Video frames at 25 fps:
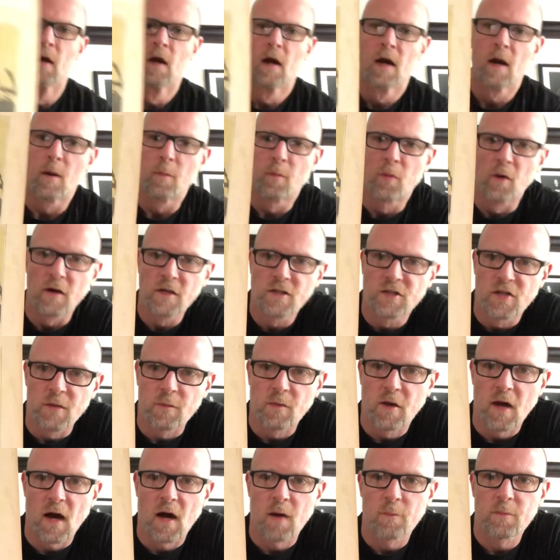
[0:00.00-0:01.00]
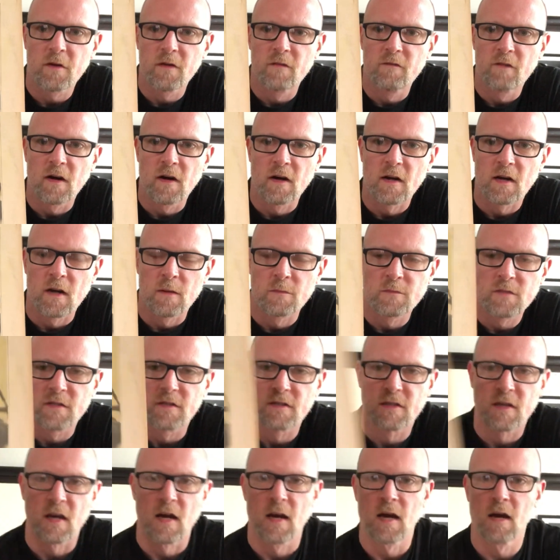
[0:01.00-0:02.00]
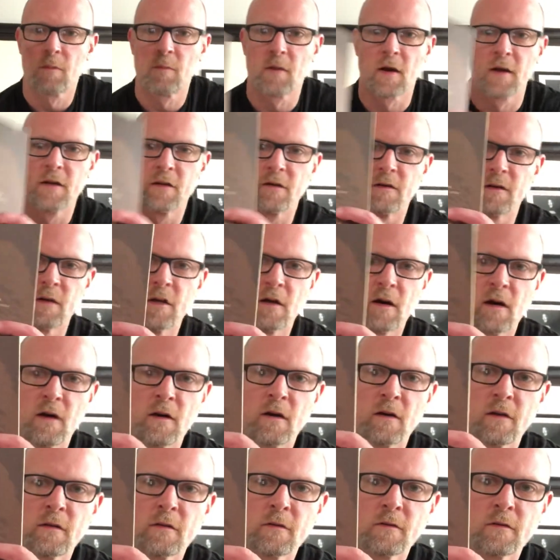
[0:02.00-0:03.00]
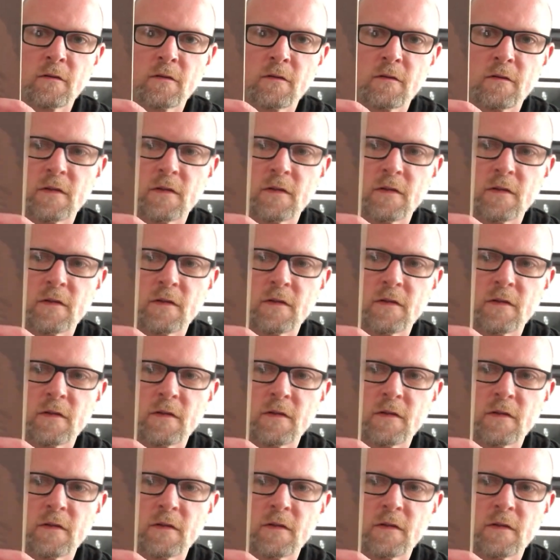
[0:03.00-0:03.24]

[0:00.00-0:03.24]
Got a pretty cheap copy of Comes a Time by Neil Young.